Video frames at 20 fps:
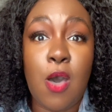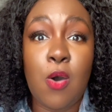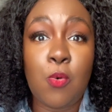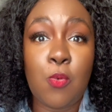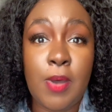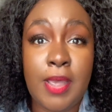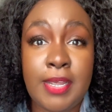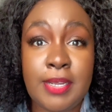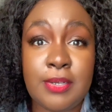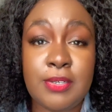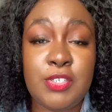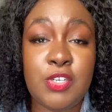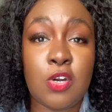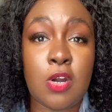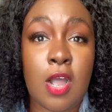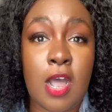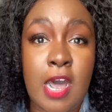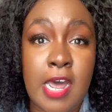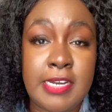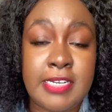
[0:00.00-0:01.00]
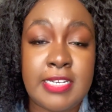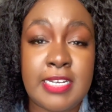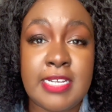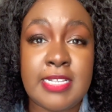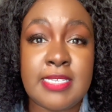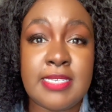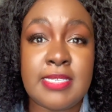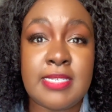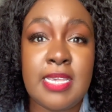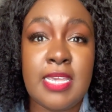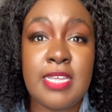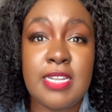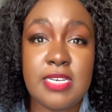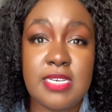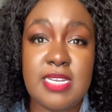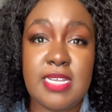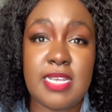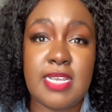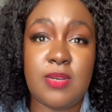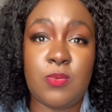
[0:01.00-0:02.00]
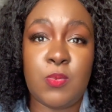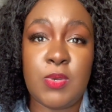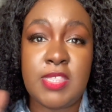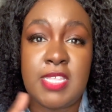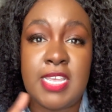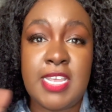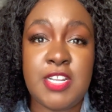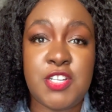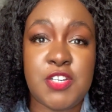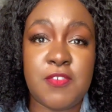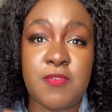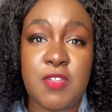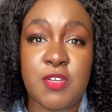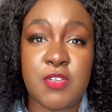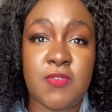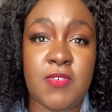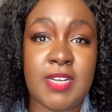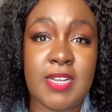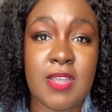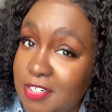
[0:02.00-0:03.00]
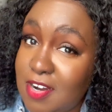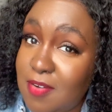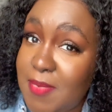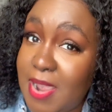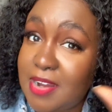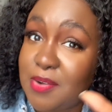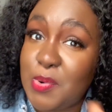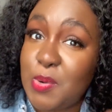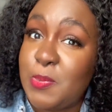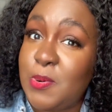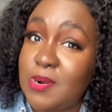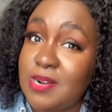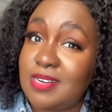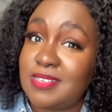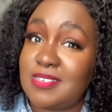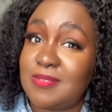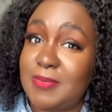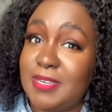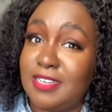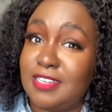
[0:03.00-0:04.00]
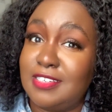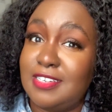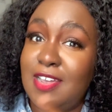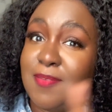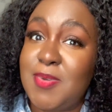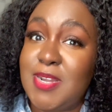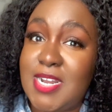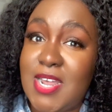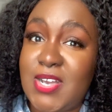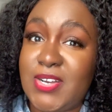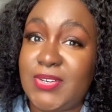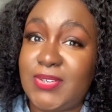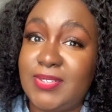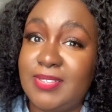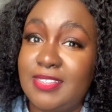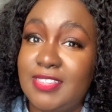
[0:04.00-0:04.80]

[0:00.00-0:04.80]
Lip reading: well your audience did with each of those videos. Come back and report it to me. Let me know.